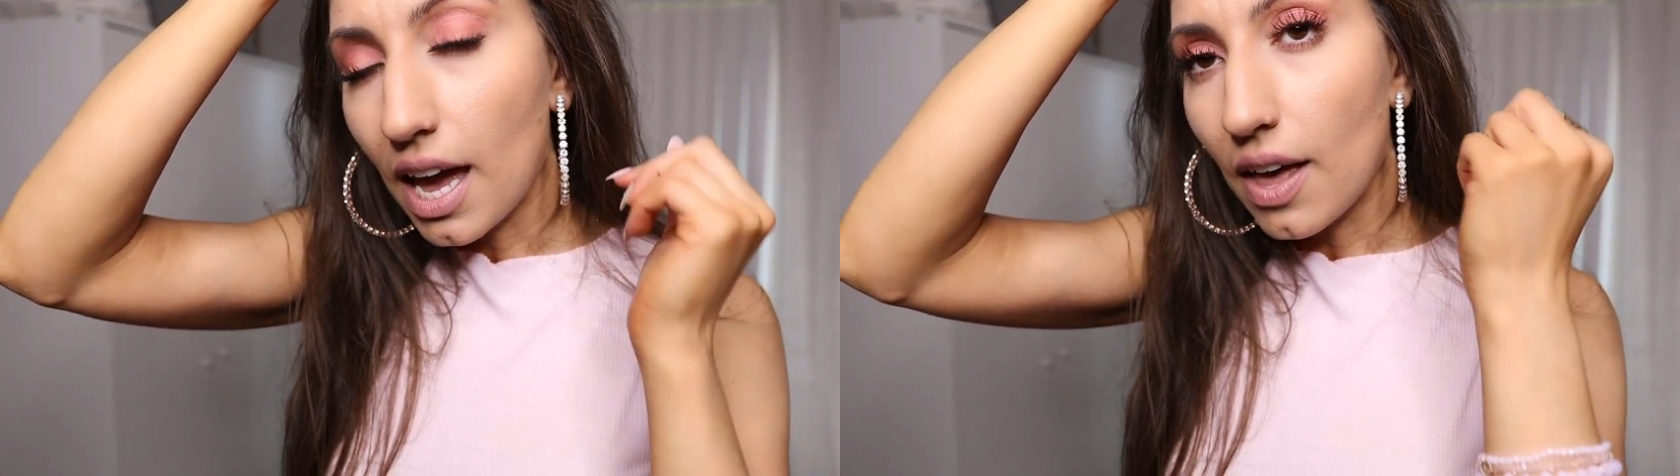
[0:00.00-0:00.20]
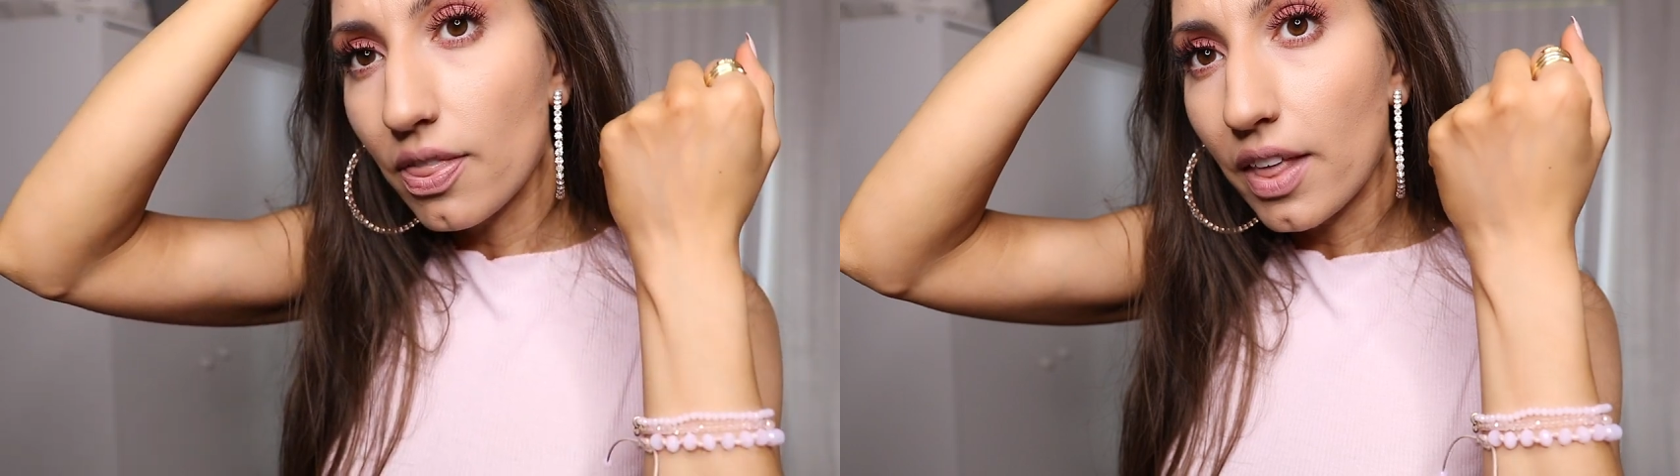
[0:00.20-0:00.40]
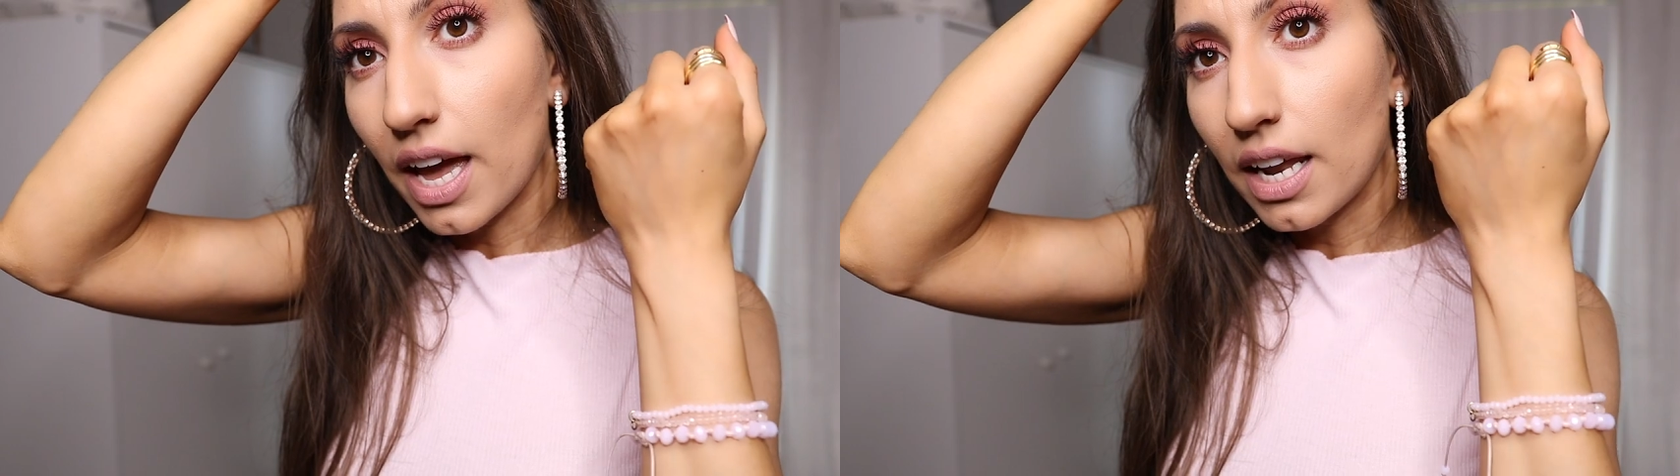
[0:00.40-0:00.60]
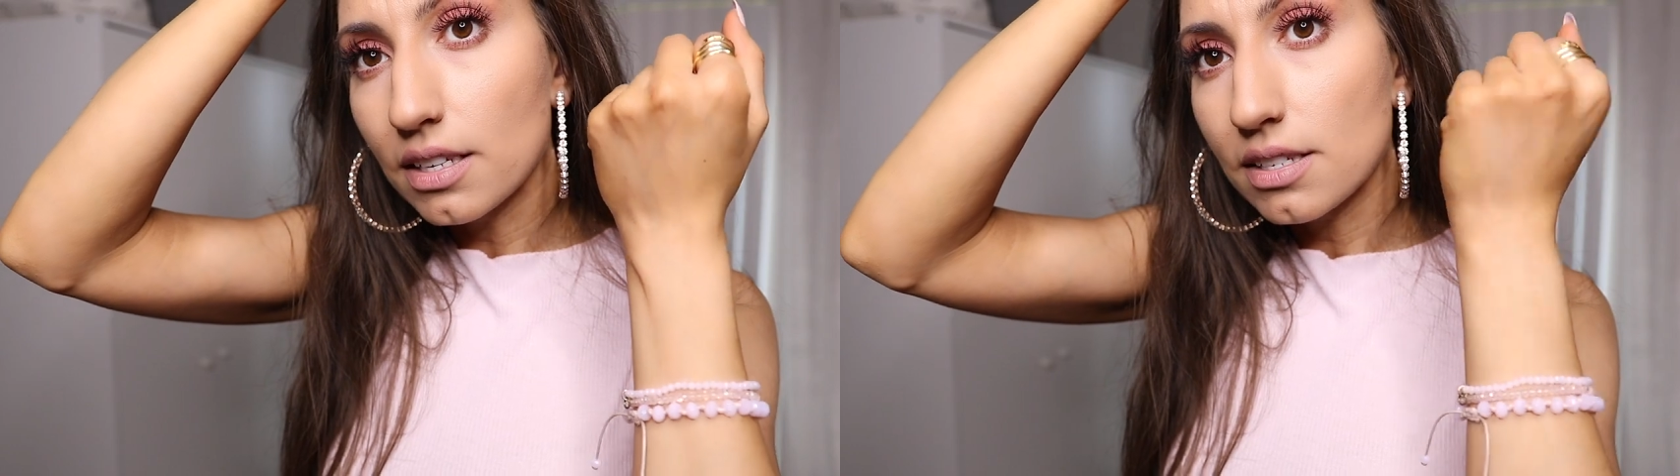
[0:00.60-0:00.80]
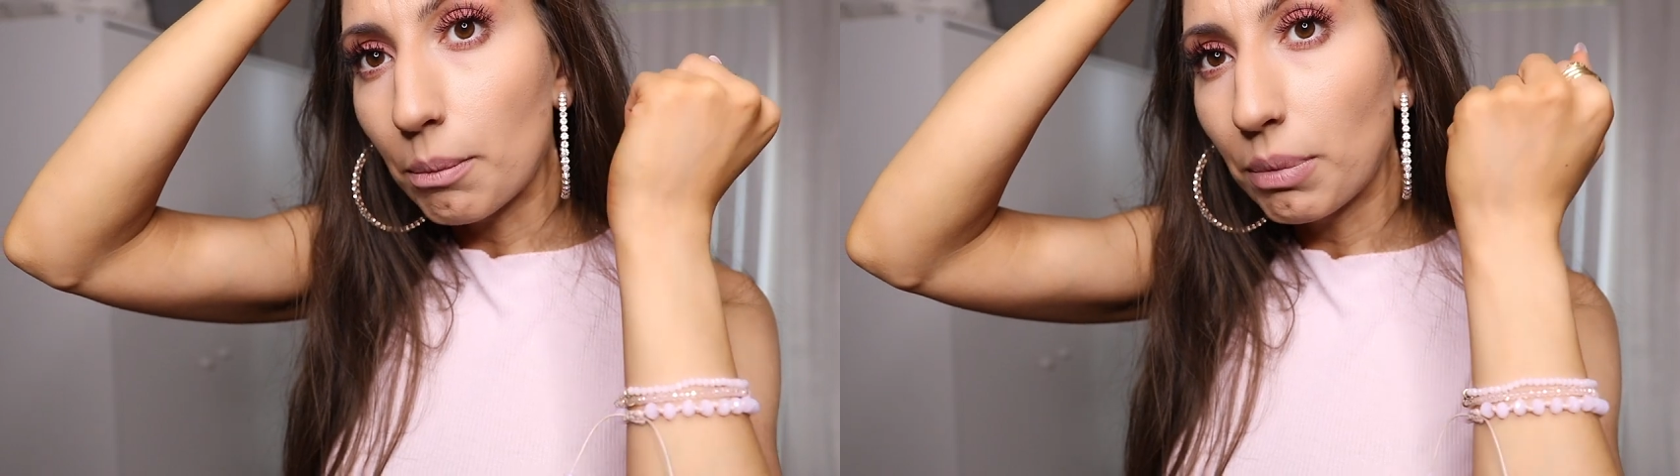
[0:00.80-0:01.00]
and
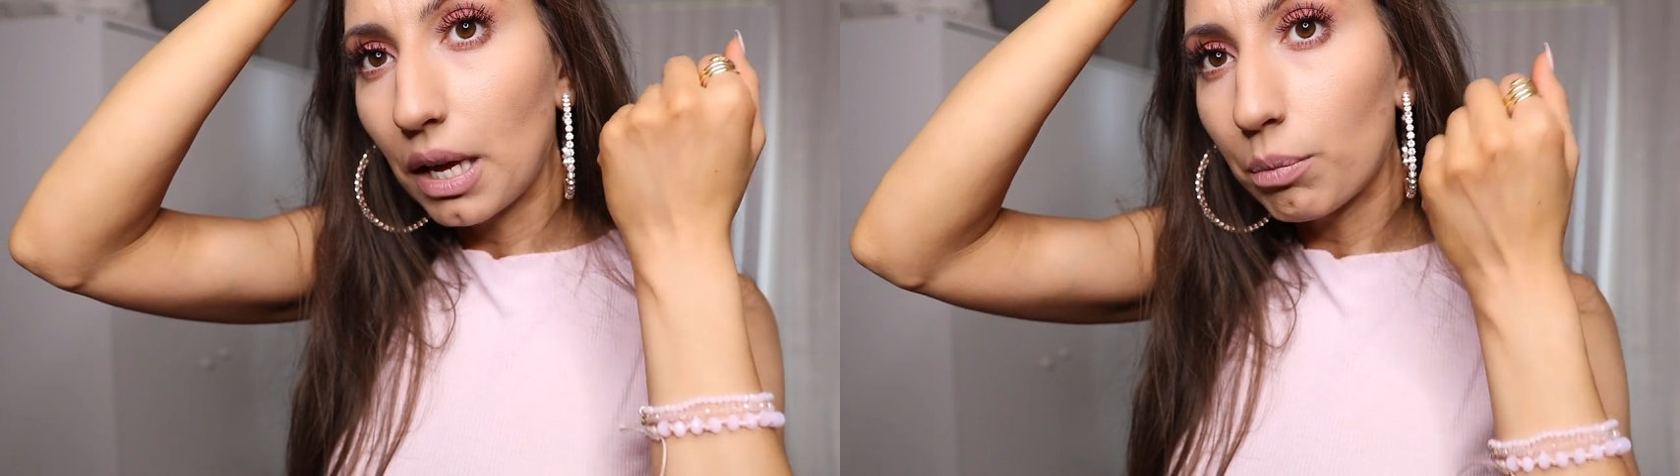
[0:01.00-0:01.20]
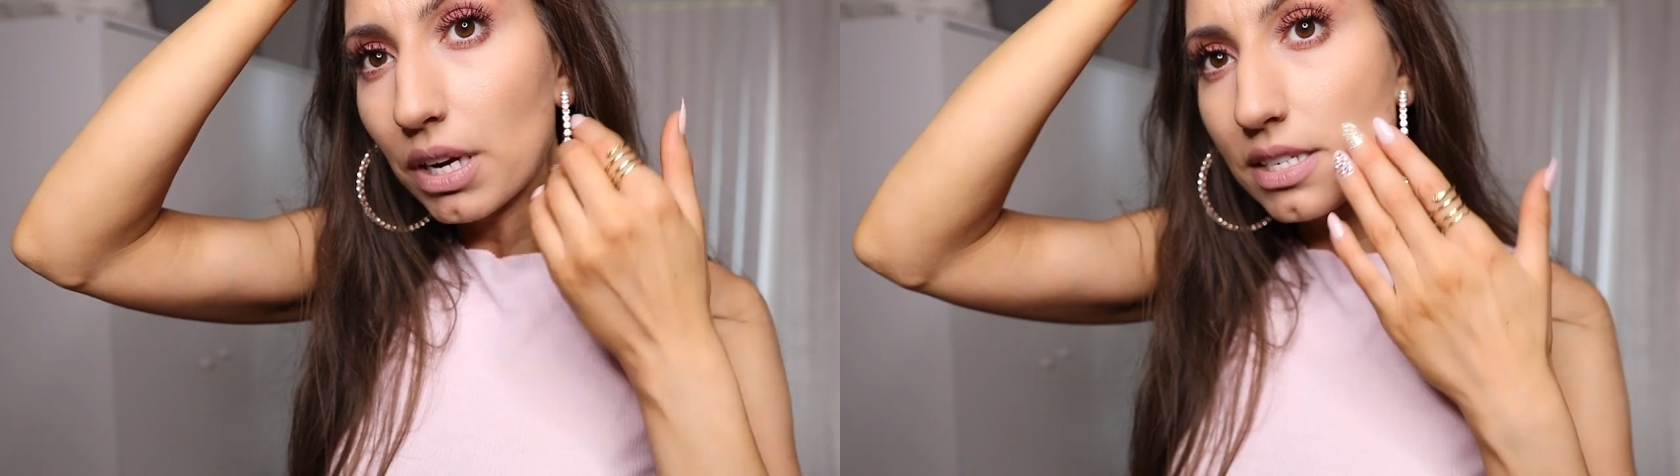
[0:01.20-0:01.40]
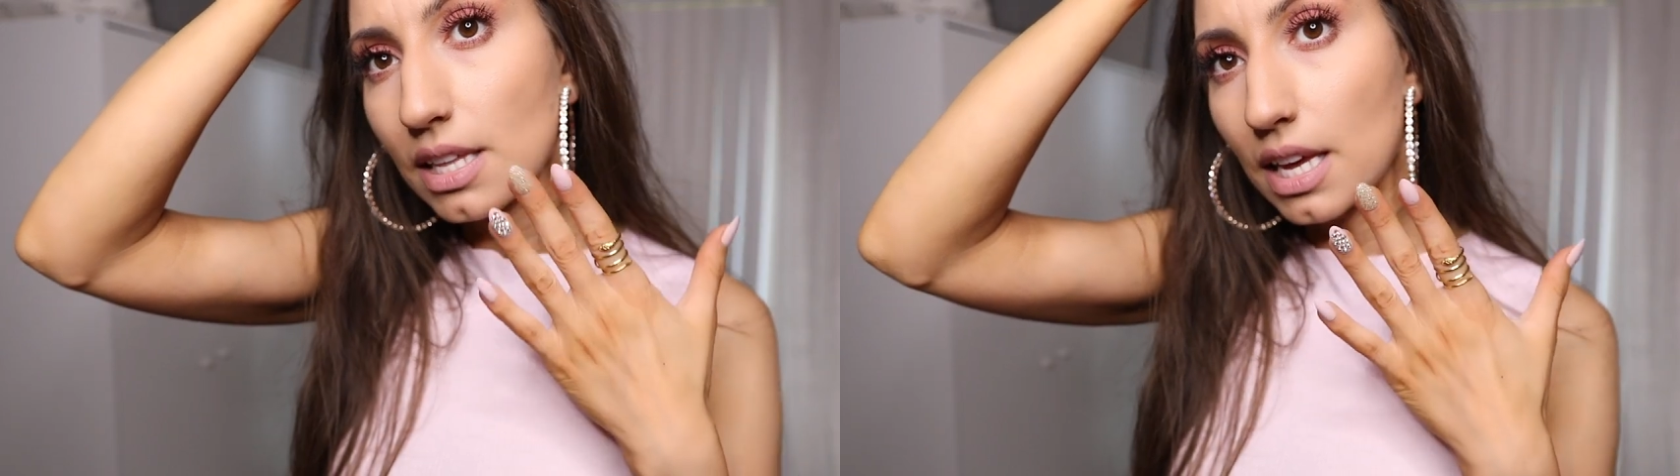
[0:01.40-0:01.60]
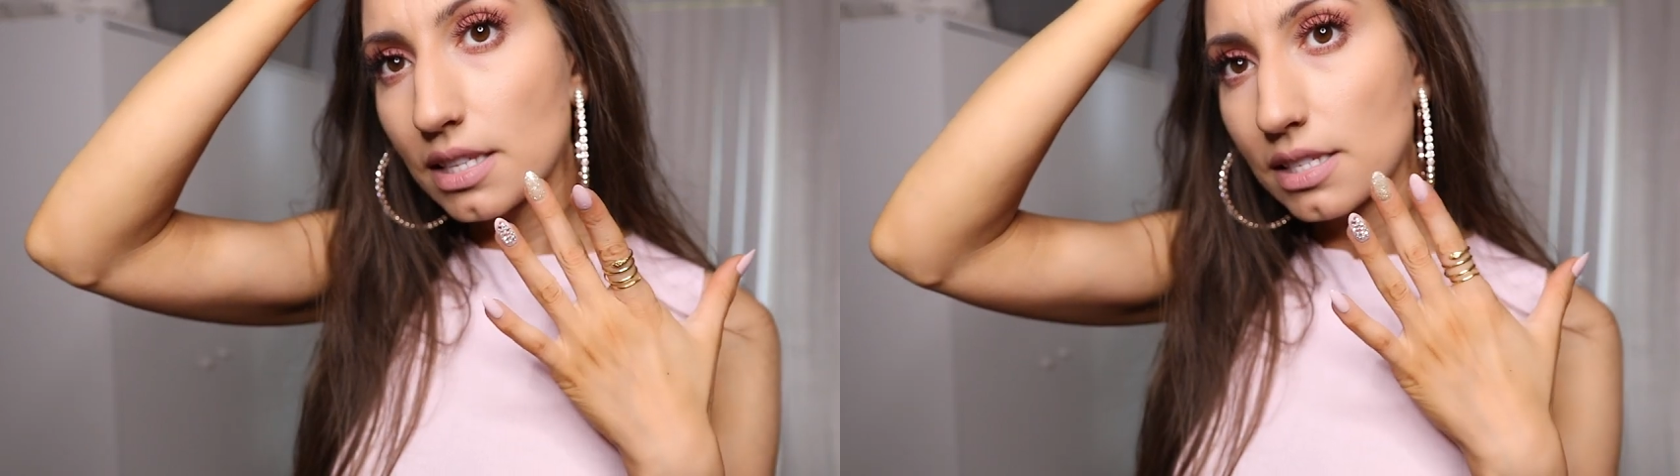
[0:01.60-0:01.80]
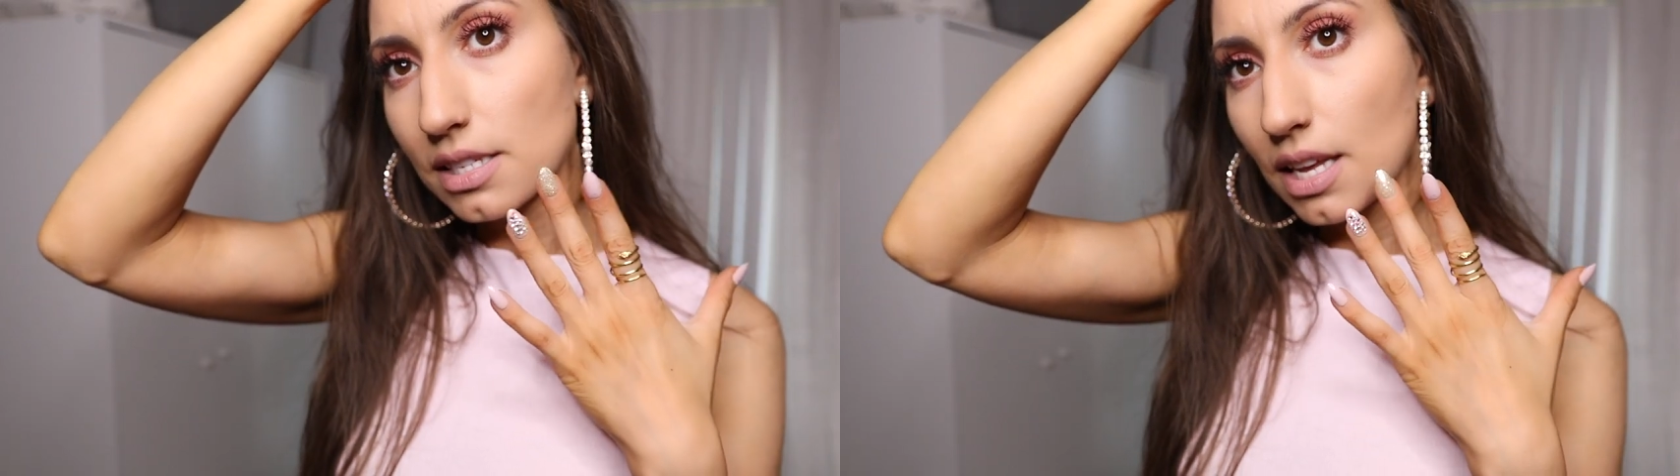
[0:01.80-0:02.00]
then some pink
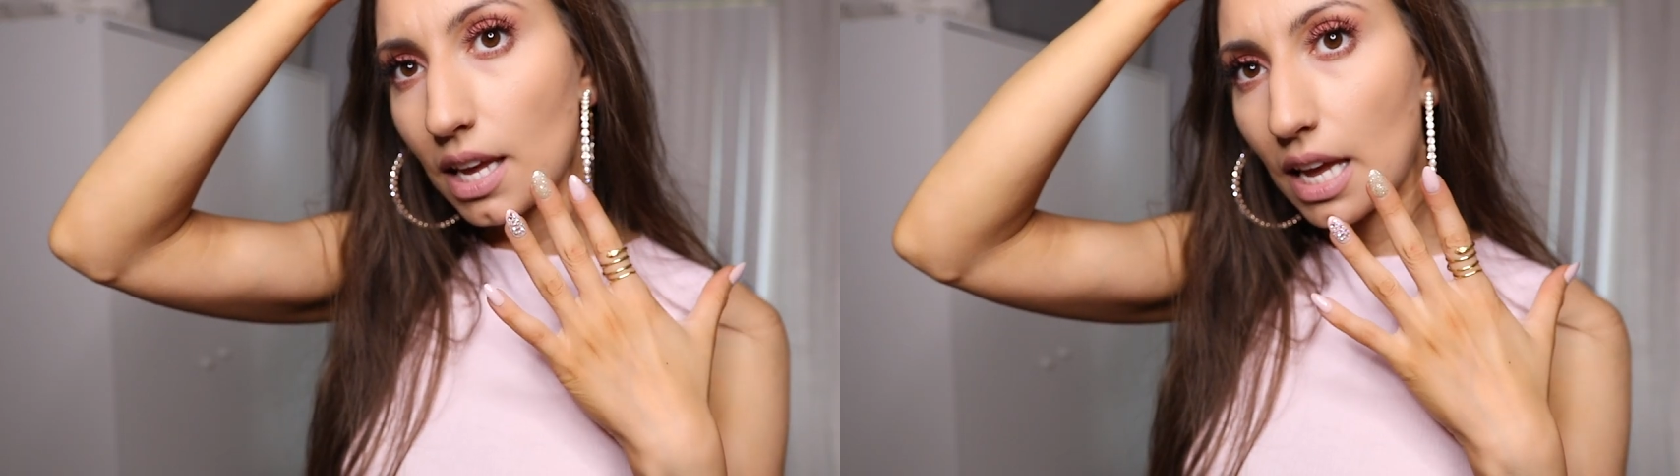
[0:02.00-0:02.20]
bracelets